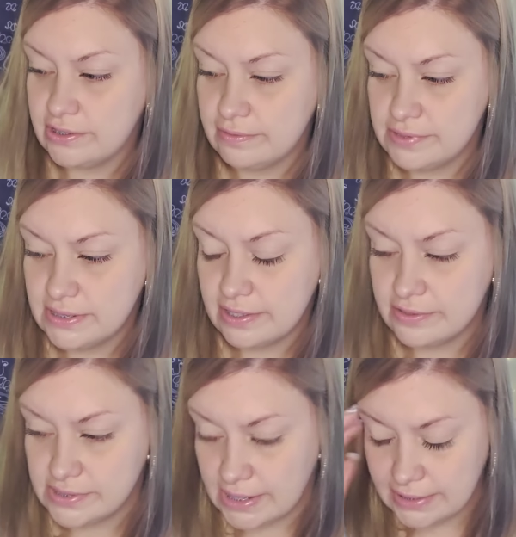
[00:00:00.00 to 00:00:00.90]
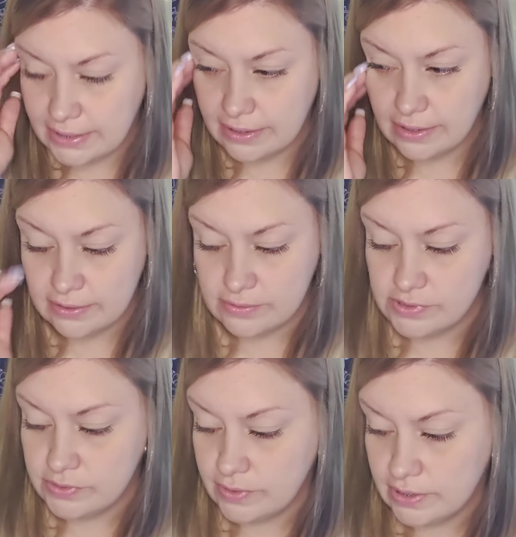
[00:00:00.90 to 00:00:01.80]
There was another sign that got
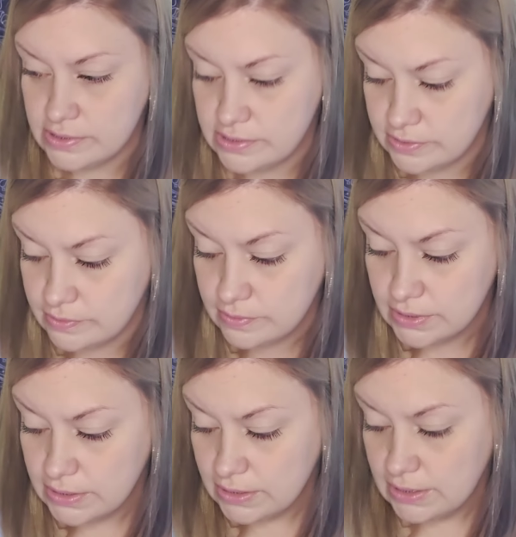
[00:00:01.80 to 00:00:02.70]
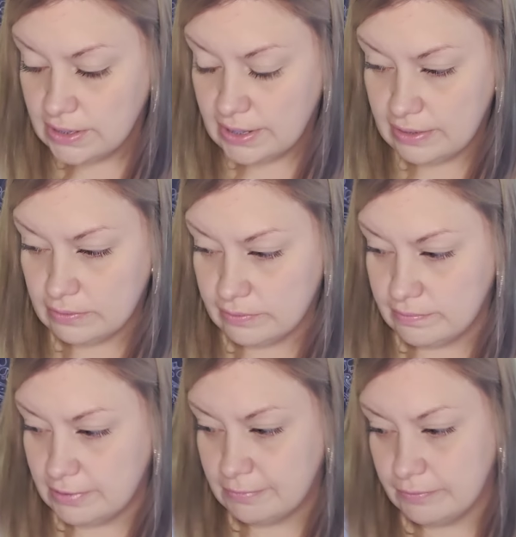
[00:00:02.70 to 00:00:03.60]
those two cards too. I don't
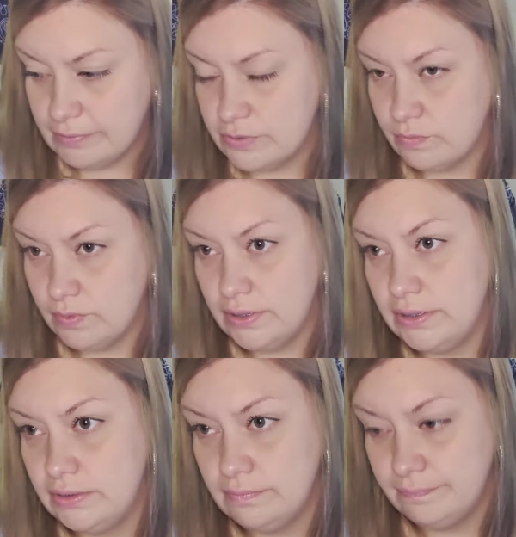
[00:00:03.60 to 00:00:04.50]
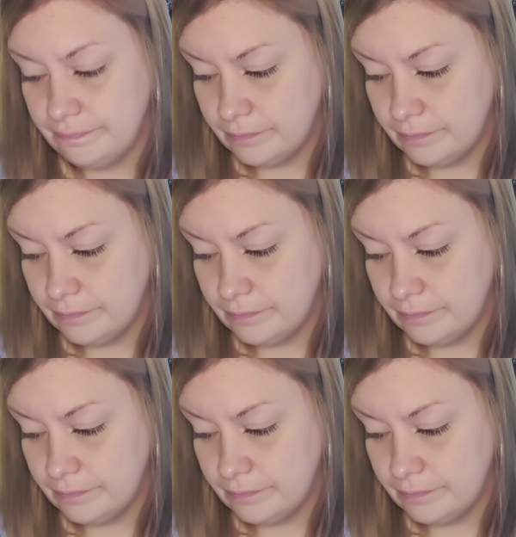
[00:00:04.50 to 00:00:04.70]
remember which one.